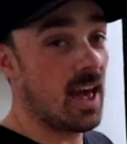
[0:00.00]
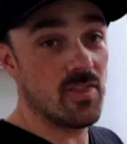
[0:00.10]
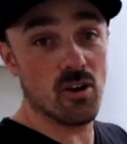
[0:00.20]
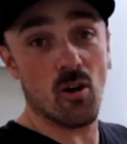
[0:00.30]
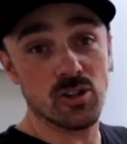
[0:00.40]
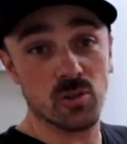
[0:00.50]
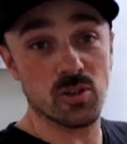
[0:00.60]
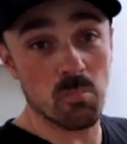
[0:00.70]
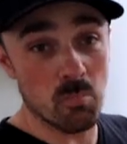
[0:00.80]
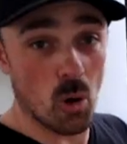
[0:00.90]
And there also
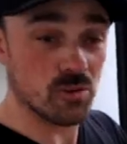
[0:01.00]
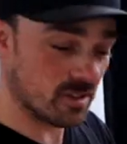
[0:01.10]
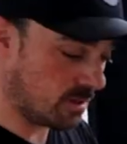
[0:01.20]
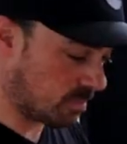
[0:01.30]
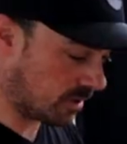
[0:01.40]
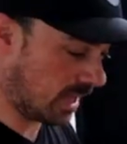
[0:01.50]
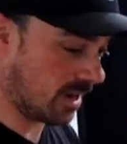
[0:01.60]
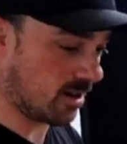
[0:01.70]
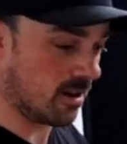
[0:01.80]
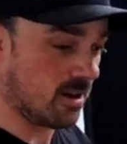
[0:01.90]
is a
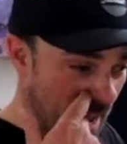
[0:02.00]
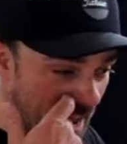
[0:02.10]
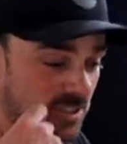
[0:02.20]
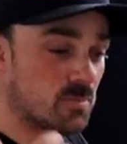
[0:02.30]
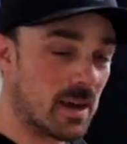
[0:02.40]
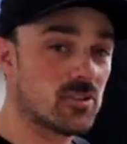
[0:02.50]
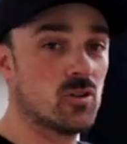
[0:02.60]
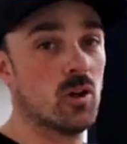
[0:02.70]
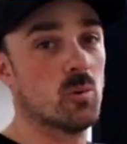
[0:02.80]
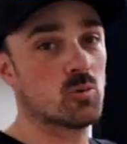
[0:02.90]
multiplayer aspect
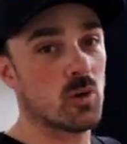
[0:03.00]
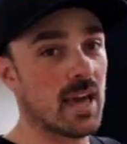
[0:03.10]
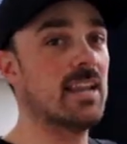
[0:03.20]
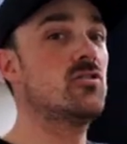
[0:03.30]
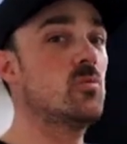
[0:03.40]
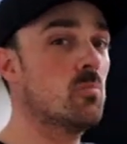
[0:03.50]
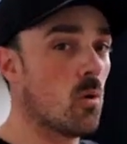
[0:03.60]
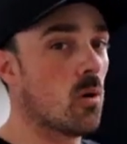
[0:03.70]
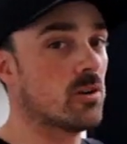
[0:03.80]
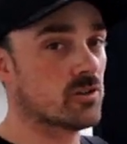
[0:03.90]
to it, which we'll get into
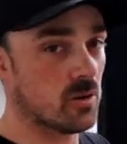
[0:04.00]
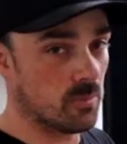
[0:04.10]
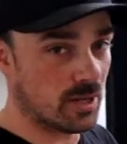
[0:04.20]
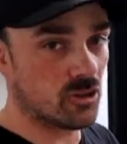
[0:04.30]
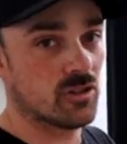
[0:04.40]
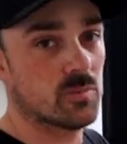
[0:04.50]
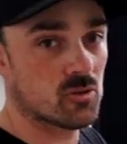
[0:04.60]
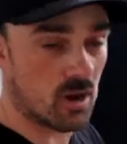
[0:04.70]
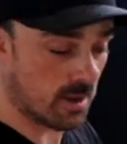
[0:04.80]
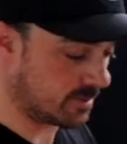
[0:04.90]
more. So make sure you
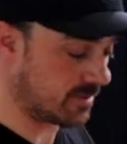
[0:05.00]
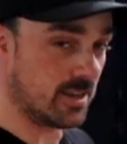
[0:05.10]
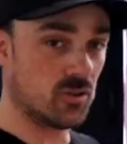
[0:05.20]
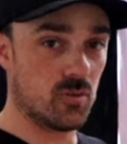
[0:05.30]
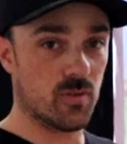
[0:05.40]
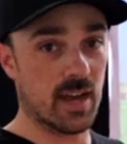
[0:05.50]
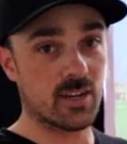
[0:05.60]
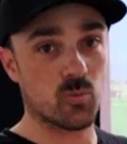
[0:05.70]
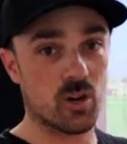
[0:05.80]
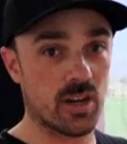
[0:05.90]
subscribe and stay tuned for that
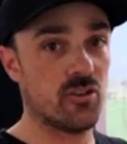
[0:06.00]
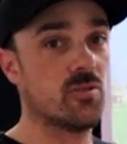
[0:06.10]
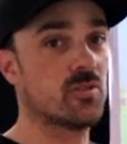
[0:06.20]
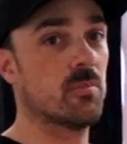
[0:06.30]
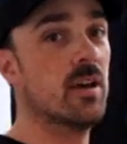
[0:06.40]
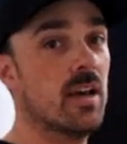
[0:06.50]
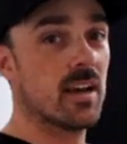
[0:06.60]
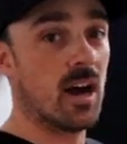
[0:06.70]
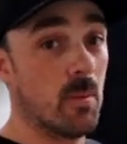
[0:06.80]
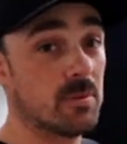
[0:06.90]
because we're gonna do some
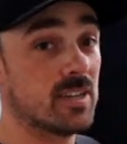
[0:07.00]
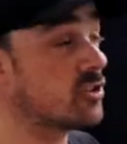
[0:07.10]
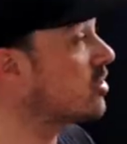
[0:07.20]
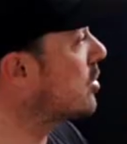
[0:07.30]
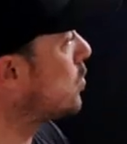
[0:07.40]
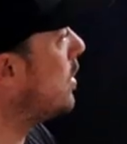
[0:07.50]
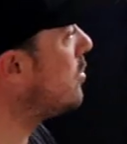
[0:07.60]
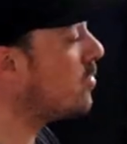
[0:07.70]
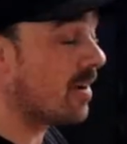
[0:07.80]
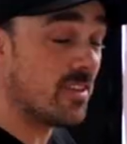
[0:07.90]
competitions because we
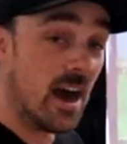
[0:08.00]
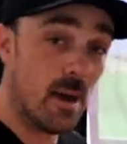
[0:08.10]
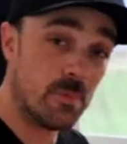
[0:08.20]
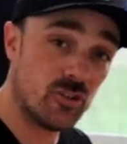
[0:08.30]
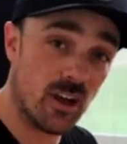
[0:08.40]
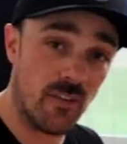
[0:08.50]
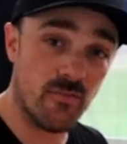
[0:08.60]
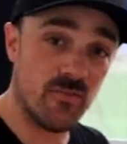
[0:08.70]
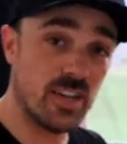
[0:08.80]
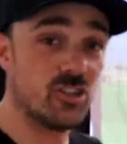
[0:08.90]
do have the
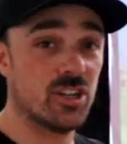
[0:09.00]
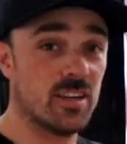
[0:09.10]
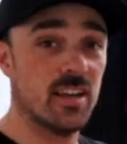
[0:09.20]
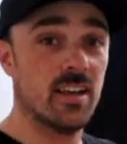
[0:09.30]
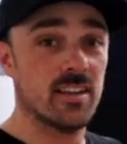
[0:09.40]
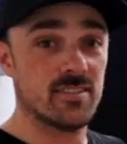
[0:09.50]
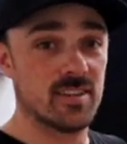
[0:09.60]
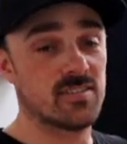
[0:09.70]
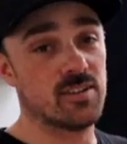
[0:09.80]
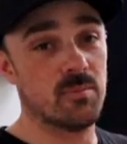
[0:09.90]
OptiShot Vision
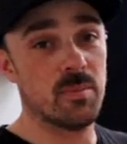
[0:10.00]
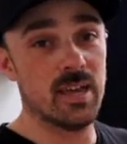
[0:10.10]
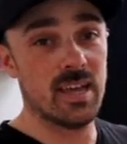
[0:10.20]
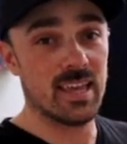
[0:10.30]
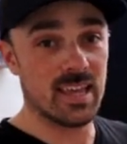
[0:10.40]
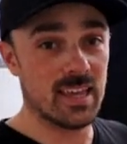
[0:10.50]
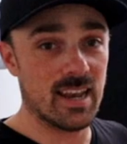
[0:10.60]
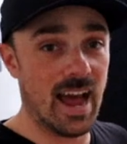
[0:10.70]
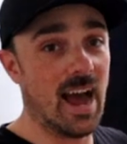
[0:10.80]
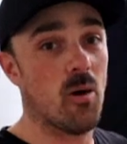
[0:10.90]
system
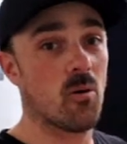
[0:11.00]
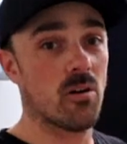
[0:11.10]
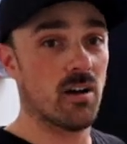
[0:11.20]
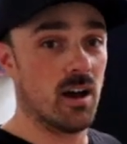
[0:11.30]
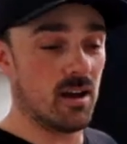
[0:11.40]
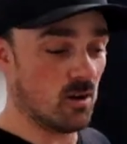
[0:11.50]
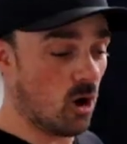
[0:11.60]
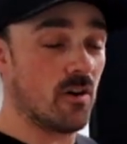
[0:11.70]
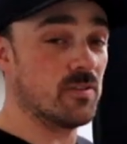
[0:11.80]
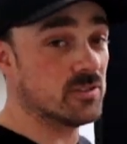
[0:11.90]
in our uh,
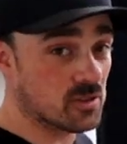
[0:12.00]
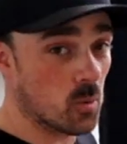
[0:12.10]
office.